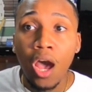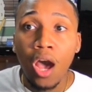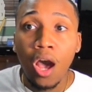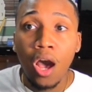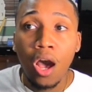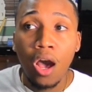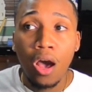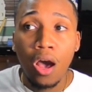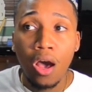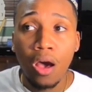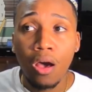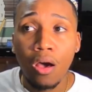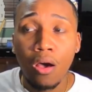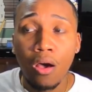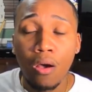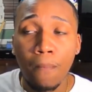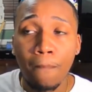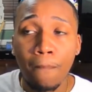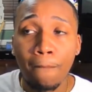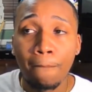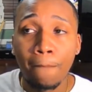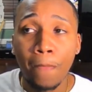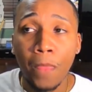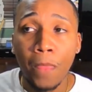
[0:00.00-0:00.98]

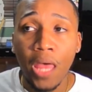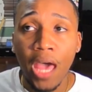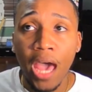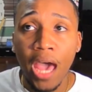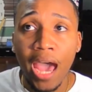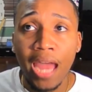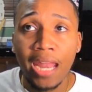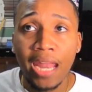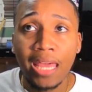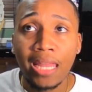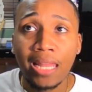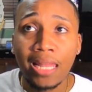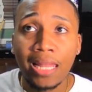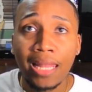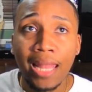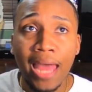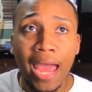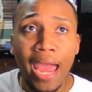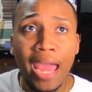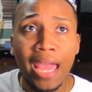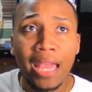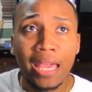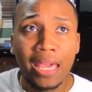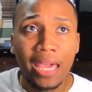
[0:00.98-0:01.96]
Um, I didn't
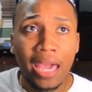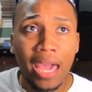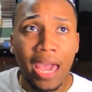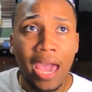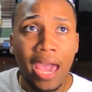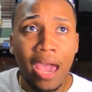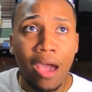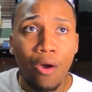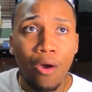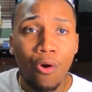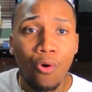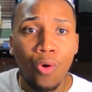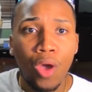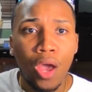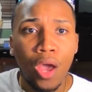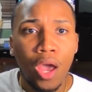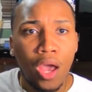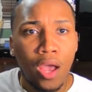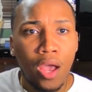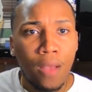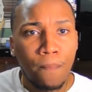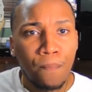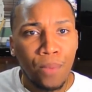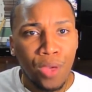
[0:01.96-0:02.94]
like how
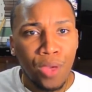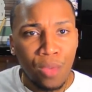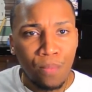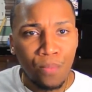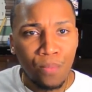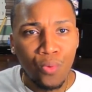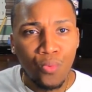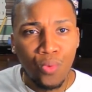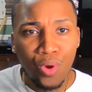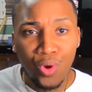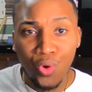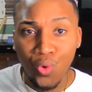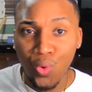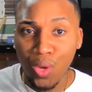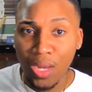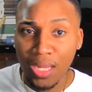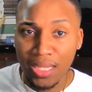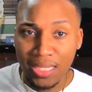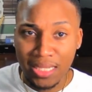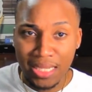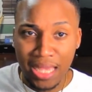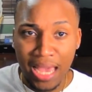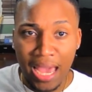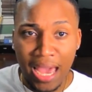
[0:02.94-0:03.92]
people would
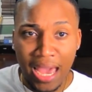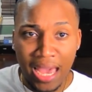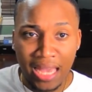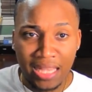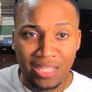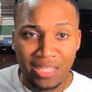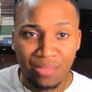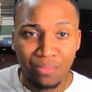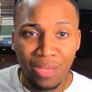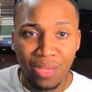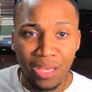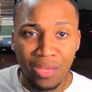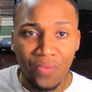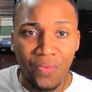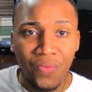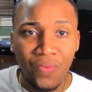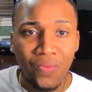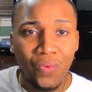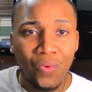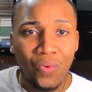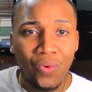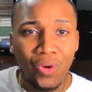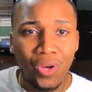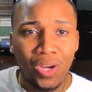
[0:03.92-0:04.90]
criticize me
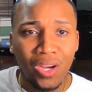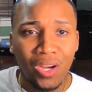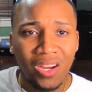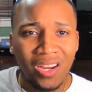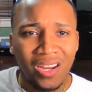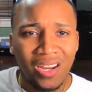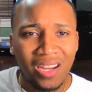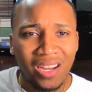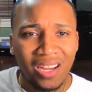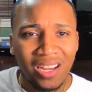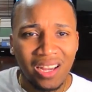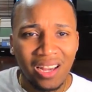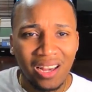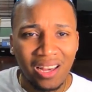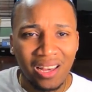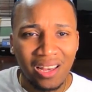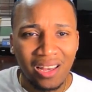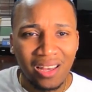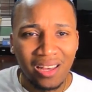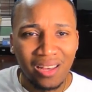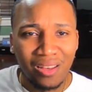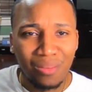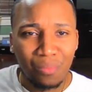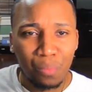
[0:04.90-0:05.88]
for
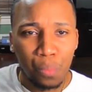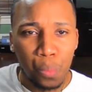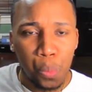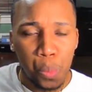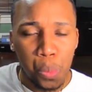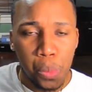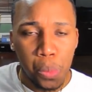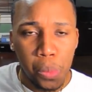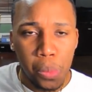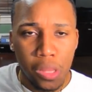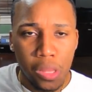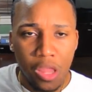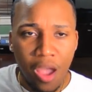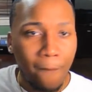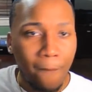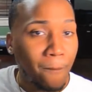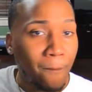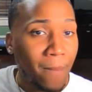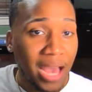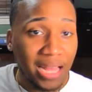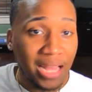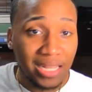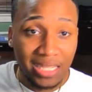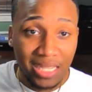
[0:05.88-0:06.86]
um,
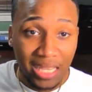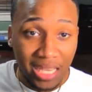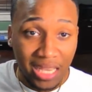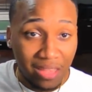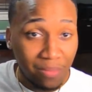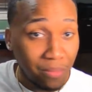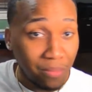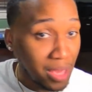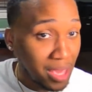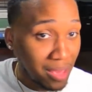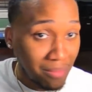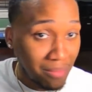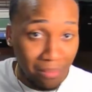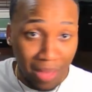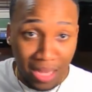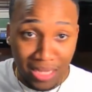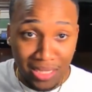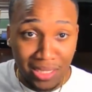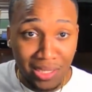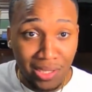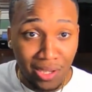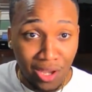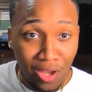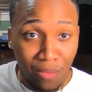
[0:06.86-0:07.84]
my teeth being
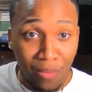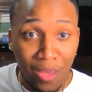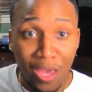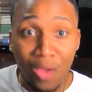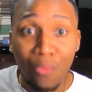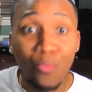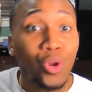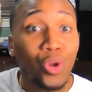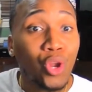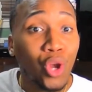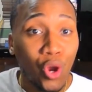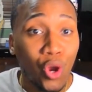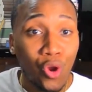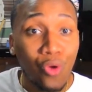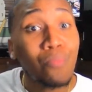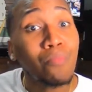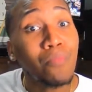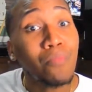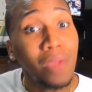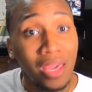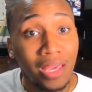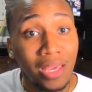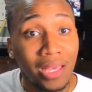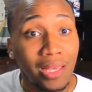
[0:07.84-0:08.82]
messed up. It would hurt
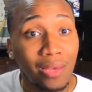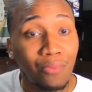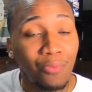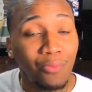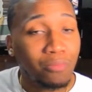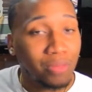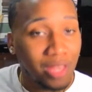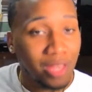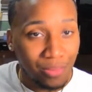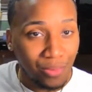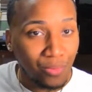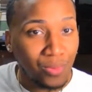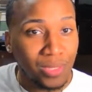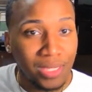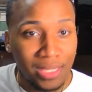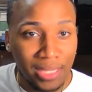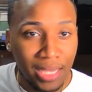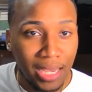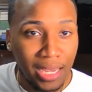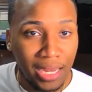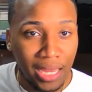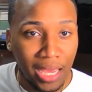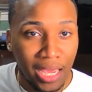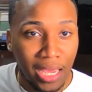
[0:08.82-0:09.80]
me when people would
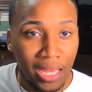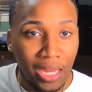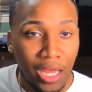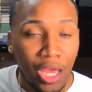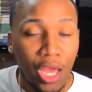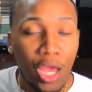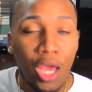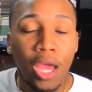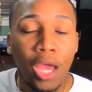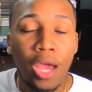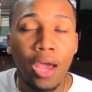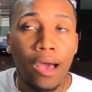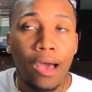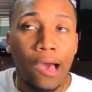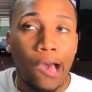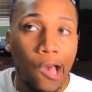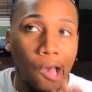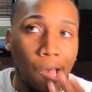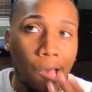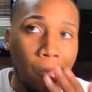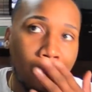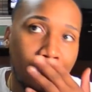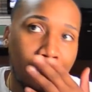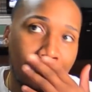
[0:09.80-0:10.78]
say that.
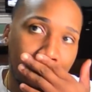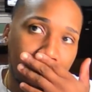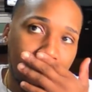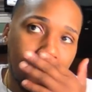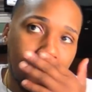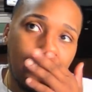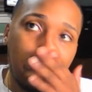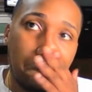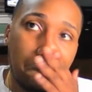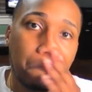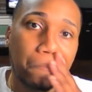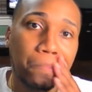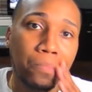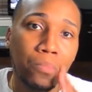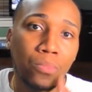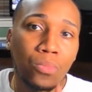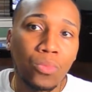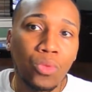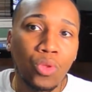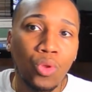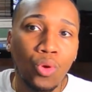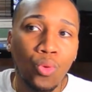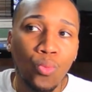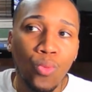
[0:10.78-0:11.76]
Um,
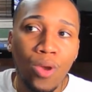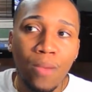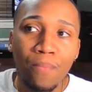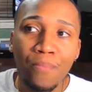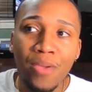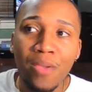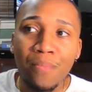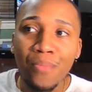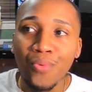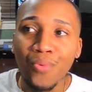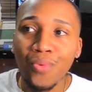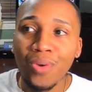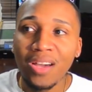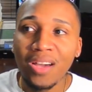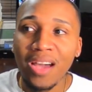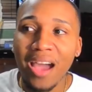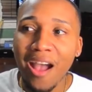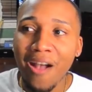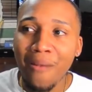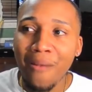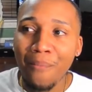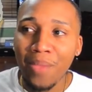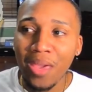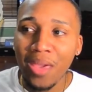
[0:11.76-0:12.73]
when people would
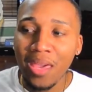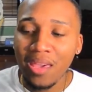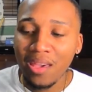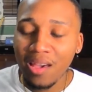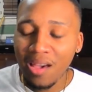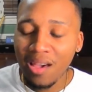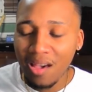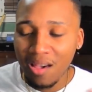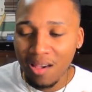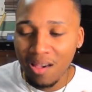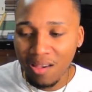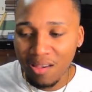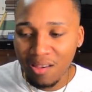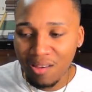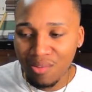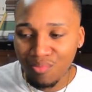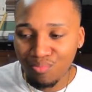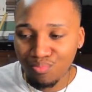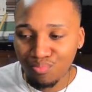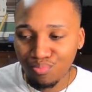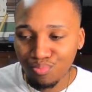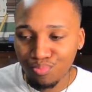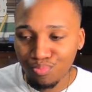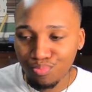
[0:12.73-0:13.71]
call me,
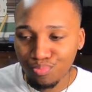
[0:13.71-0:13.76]
um,